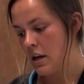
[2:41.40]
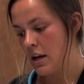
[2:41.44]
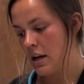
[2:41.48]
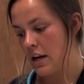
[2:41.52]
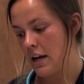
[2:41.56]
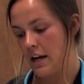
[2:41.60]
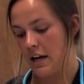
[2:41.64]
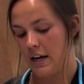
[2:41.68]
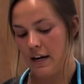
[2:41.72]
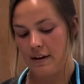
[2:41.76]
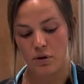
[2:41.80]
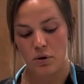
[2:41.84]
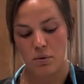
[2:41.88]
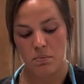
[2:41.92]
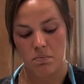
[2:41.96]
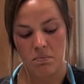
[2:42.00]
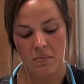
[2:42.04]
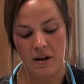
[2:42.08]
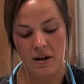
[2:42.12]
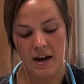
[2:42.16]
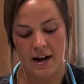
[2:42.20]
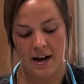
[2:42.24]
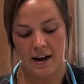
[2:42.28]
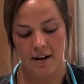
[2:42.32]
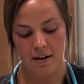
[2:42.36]
And have you
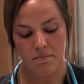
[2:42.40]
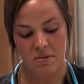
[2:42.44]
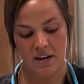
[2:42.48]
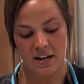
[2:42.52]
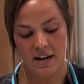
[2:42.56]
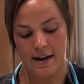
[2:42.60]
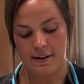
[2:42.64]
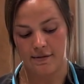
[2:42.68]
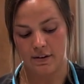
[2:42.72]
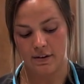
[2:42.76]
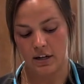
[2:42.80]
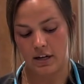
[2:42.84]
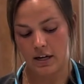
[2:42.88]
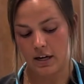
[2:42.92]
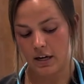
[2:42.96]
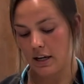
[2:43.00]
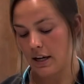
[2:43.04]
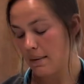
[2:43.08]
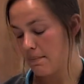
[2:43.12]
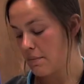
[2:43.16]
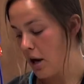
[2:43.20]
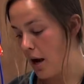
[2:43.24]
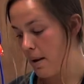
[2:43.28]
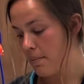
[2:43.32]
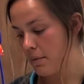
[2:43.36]
been having any
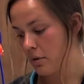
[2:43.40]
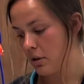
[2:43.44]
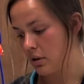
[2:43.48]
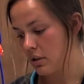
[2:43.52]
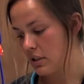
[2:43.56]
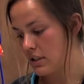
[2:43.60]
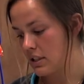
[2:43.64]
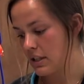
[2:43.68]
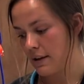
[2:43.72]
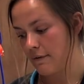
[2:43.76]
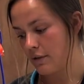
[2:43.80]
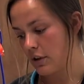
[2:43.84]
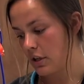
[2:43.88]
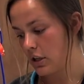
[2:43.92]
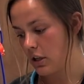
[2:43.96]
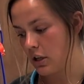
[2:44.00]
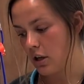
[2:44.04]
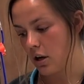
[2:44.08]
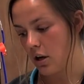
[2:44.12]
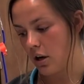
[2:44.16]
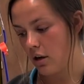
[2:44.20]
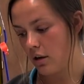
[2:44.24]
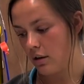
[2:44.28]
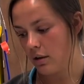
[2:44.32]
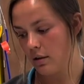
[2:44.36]
abdominal discomfort at
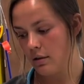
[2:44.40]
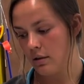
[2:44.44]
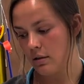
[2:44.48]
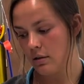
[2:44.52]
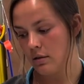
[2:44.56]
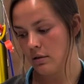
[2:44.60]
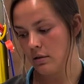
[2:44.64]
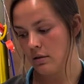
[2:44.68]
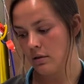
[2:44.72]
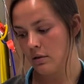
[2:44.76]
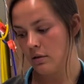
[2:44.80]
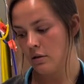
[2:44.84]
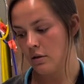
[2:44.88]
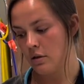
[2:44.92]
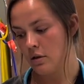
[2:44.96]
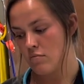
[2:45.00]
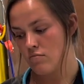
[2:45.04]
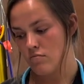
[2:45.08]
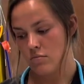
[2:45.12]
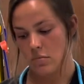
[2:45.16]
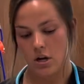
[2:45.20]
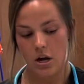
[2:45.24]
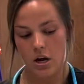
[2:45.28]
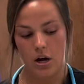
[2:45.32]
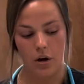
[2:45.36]
all?
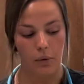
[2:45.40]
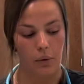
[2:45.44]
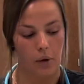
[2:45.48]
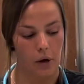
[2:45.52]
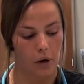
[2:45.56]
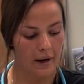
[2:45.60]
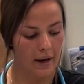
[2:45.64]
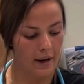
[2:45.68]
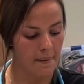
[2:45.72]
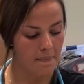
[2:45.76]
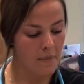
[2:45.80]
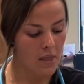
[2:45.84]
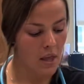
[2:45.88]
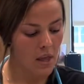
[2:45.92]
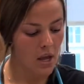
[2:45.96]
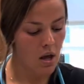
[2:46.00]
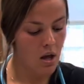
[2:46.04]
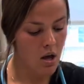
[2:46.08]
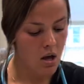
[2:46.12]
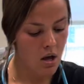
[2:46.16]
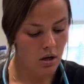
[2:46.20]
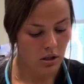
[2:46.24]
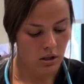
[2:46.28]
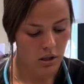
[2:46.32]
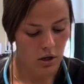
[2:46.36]
No? Okay.
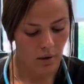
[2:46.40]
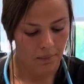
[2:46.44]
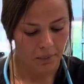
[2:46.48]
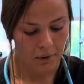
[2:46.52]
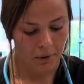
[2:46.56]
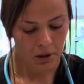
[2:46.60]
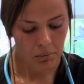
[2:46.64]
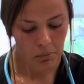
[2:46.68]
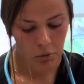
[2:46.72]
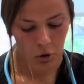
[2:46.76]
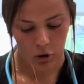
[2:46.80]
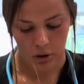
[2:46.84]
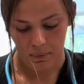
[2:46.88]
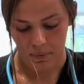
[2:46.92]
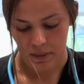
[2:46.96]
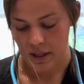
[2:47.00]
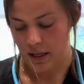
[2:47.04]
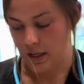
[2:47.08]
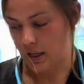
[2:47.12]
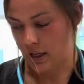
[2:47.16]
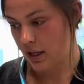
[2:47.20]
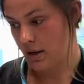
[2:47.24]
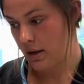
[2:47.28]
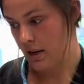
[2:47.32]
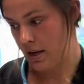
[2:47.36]
So I'm going to pull up
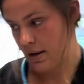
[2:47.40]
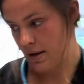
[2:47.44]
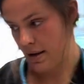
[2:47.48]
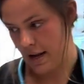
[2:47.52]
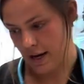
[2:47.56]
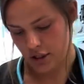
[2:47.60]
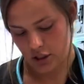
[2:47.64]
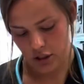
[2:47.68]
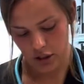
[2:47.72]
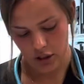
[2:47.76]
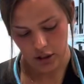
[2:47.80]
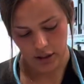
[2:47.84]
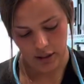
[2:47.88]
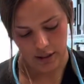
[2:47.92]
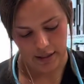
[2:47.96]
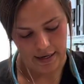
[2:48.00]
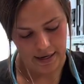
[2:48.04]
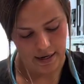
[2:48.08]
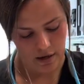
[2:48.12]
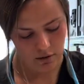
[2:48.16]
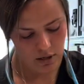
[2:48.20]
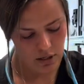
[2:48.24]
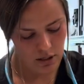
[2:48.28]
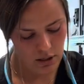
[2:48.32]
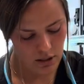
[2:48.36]
the edge of your
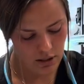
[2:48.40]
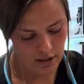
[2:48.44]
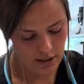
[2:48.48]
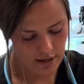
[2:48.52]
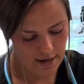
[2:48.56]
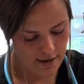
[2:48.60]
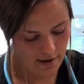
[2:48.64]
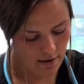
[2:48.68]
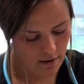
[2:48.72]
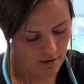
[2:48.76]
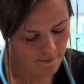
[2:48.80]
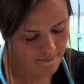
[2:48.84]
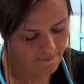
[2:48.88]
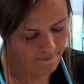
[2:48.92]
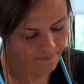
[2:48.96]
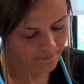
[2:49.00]
gown here now.